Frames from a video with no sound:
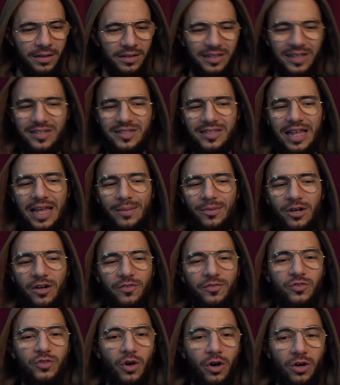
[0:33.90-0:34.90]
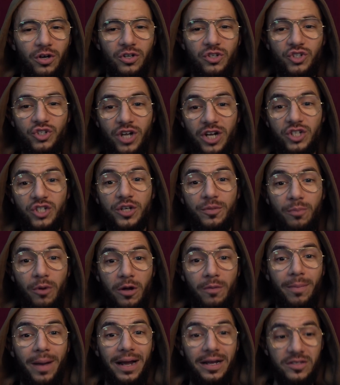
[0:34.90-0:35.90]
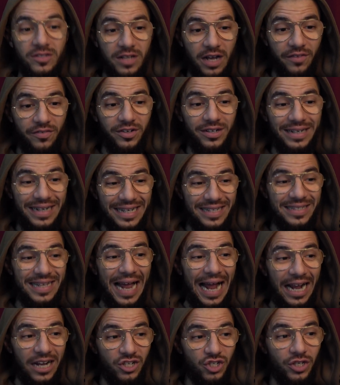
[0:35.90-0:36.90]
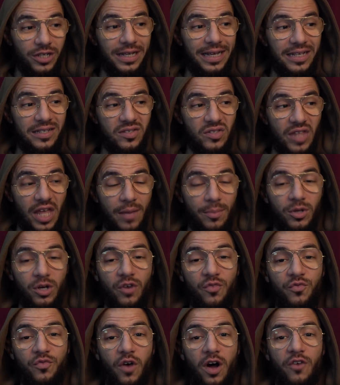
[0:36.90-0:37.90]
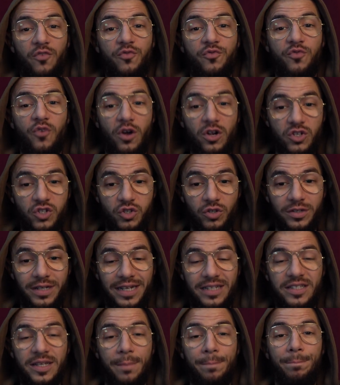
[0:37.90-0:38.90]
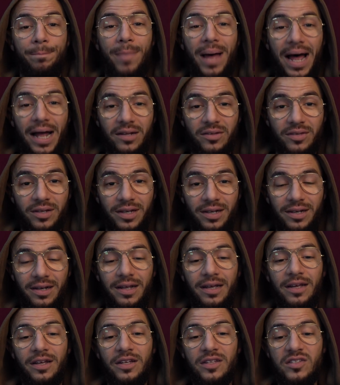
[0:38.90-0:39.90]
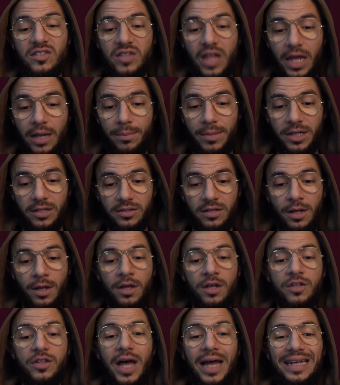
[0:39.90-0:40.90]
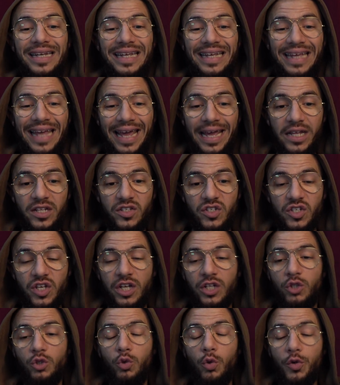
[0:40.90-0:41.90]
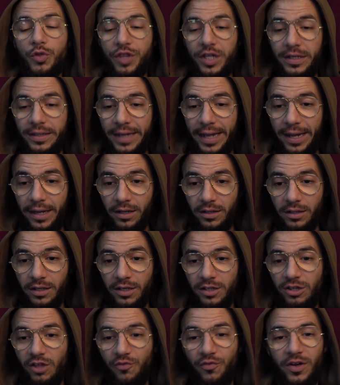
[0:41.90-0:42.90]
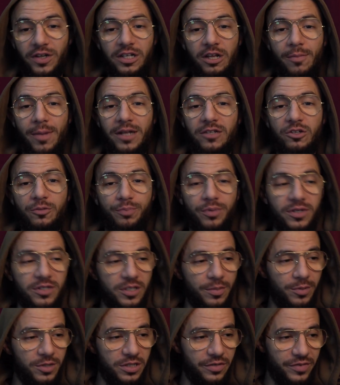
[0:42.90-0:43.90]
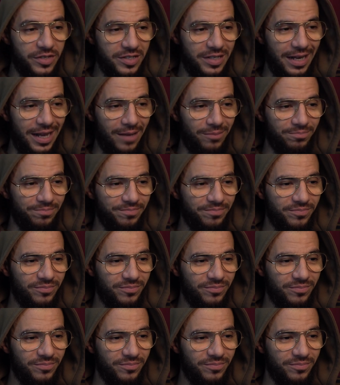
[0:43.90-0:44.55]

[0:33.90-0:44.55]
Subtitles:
The statement of don't judge a book by its cover is actually a statement of falsehood. It's a batil statement that negates tooth and nail the fundamental principles of Islam.